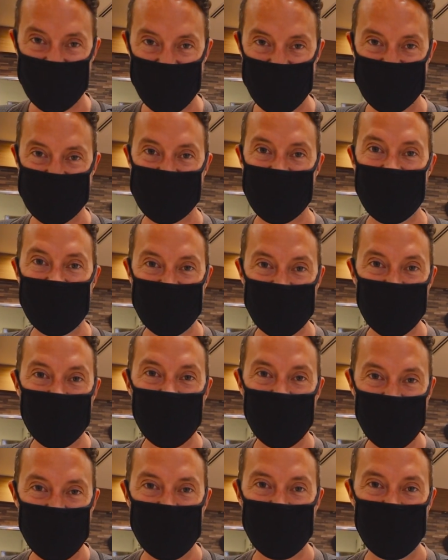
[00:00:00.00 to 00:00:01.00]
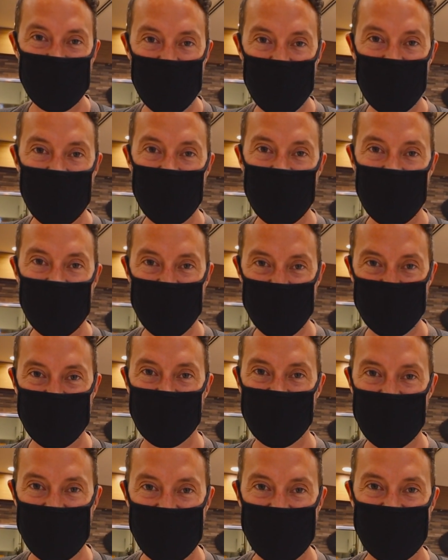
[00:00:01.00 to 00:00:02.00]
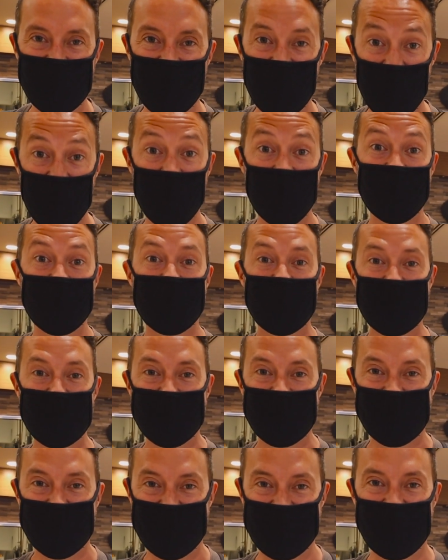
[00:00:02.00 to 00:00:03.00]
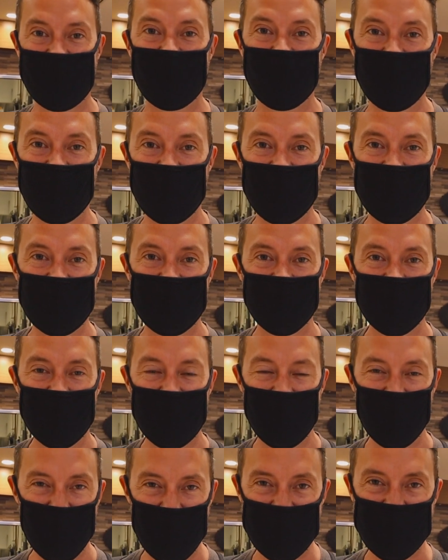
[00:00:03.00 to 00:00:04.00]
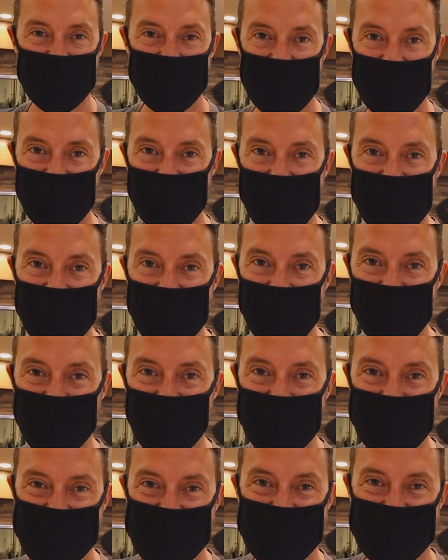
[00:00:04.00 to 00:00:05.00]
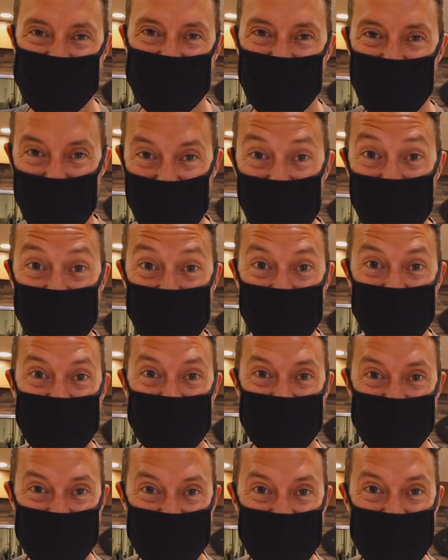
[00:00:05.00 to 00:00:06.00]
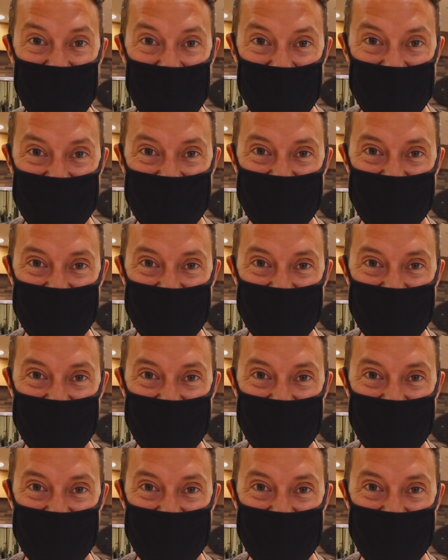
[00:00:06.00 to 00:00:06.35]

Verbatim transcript: and take them with you on the plane, on carry-on. I wonder how many other places in the world you can do that.